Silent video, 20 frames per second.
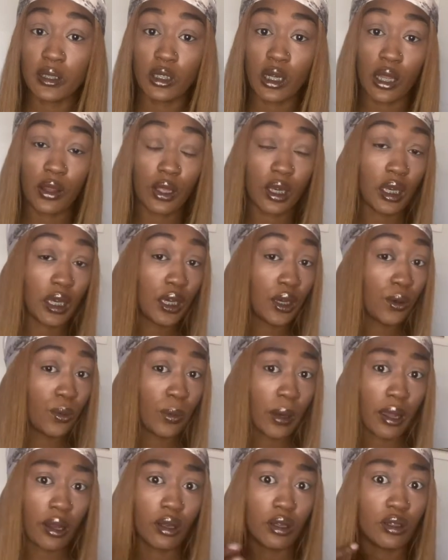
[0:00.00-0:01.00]
trying to look cute.
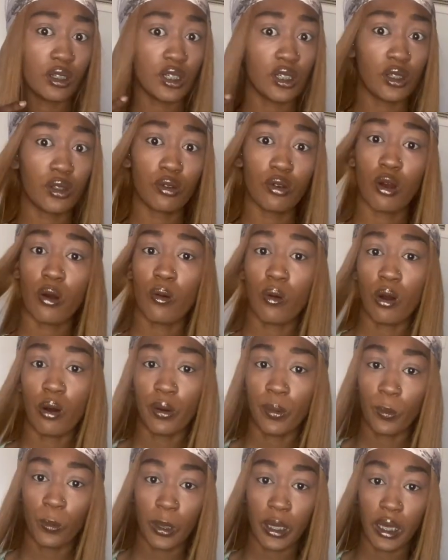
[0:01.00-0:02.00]
Had to just throw on a
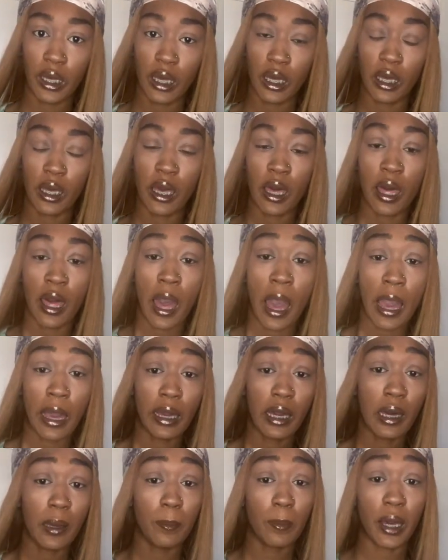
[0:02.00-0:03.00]
wig. I
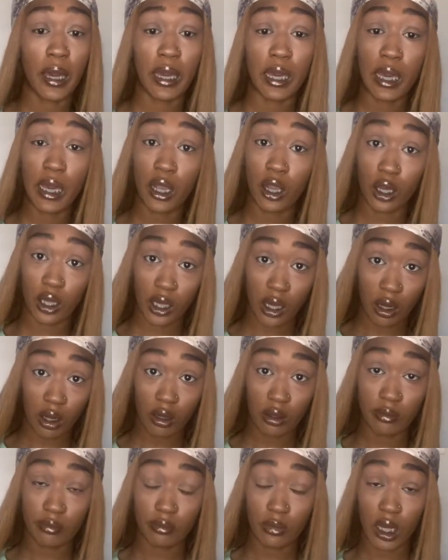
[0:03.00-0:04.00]
cut my hair, y'all.
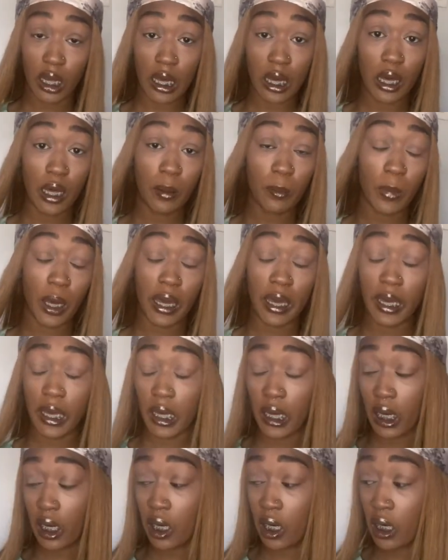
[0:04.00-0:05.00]
I cut my
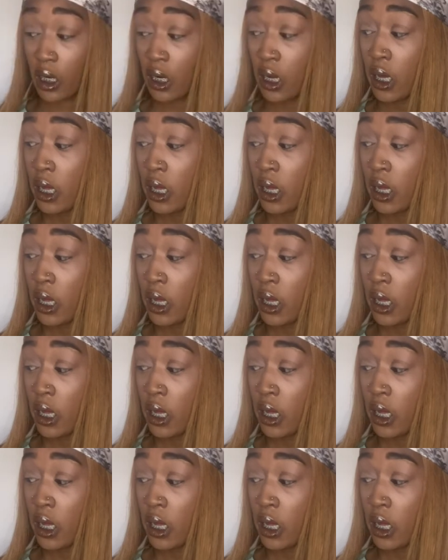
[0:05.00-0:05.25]
hair.